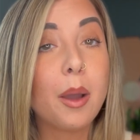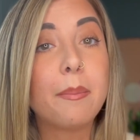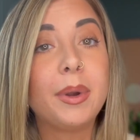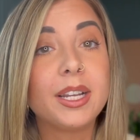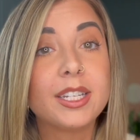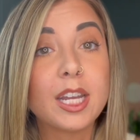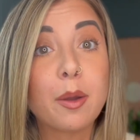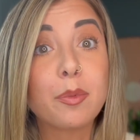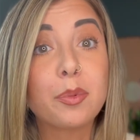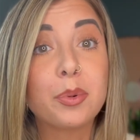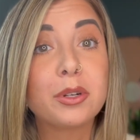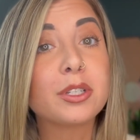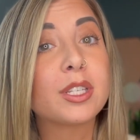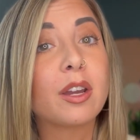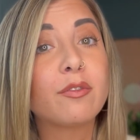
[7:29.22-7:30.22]
my depth
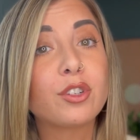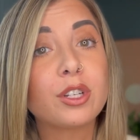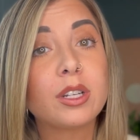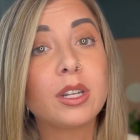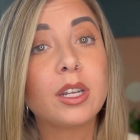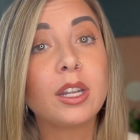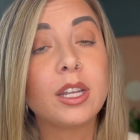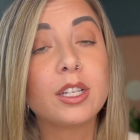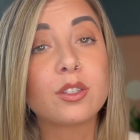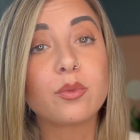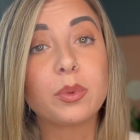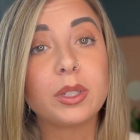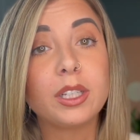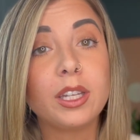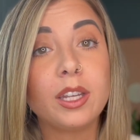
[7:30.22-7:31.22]
perception is
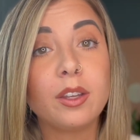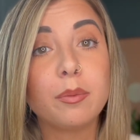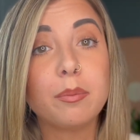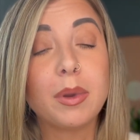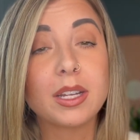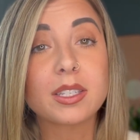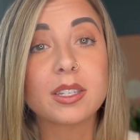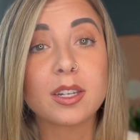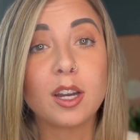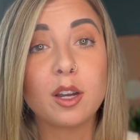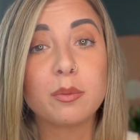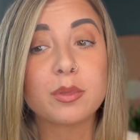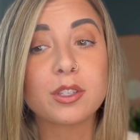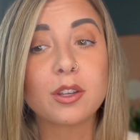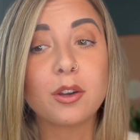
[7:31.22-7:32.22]
really messed
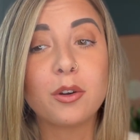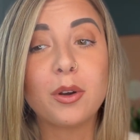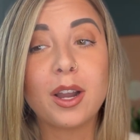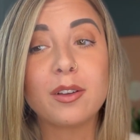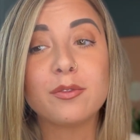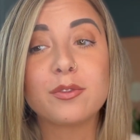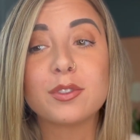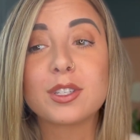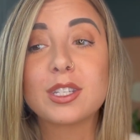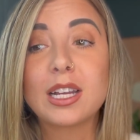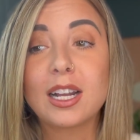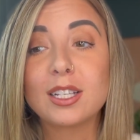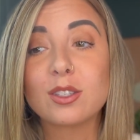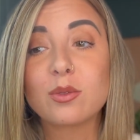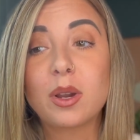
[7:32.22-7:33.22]
up. So I've
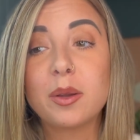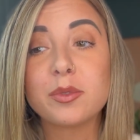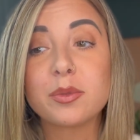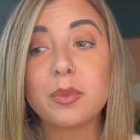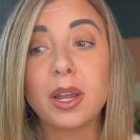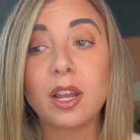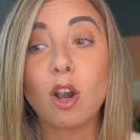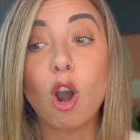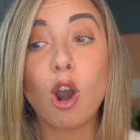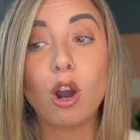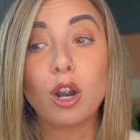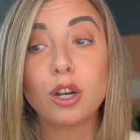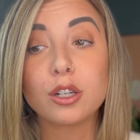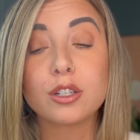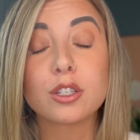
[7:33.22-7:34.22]
sideswiped my
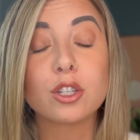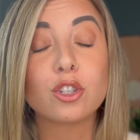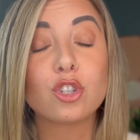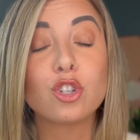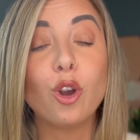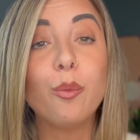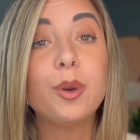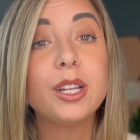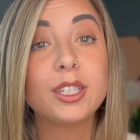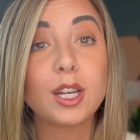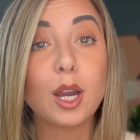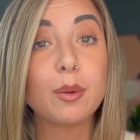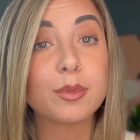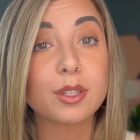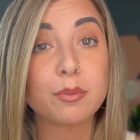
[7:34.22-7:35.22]
cars so many
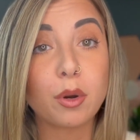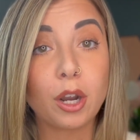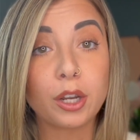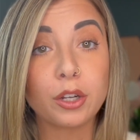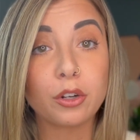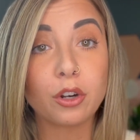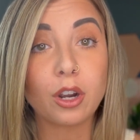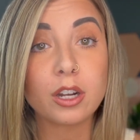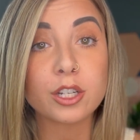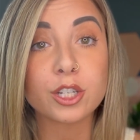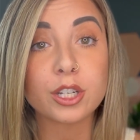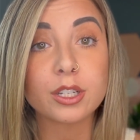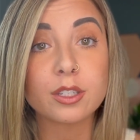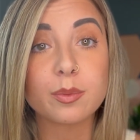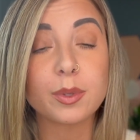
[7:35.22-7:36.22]
times in parking
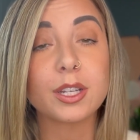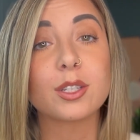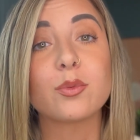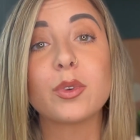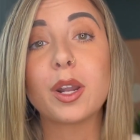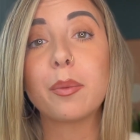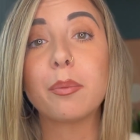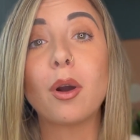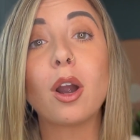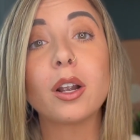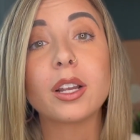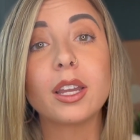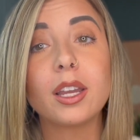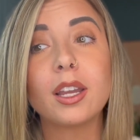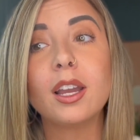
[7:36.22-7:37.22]
garages because when I'm
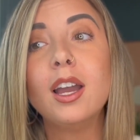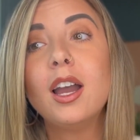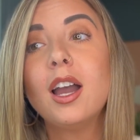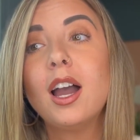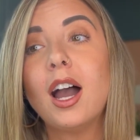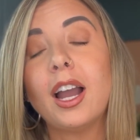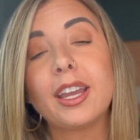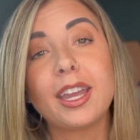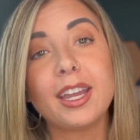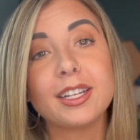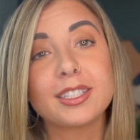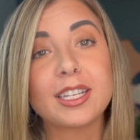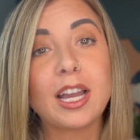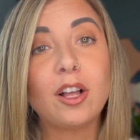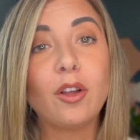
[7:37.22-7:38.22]
parking, I
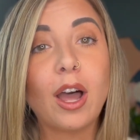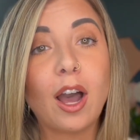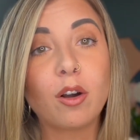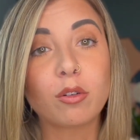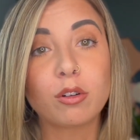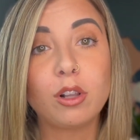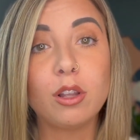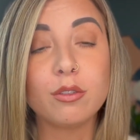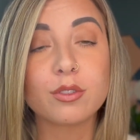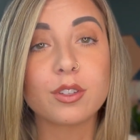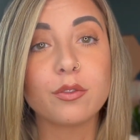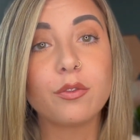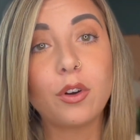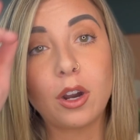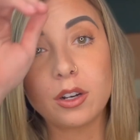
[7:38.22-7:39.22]
can't tell how close
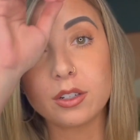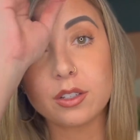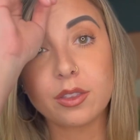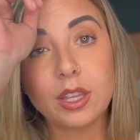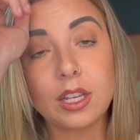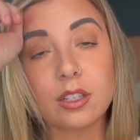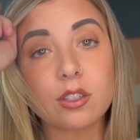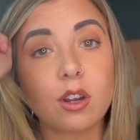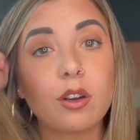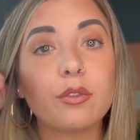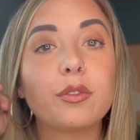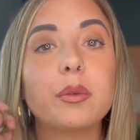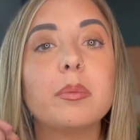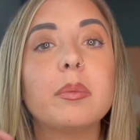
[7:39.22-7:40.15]
and far things are from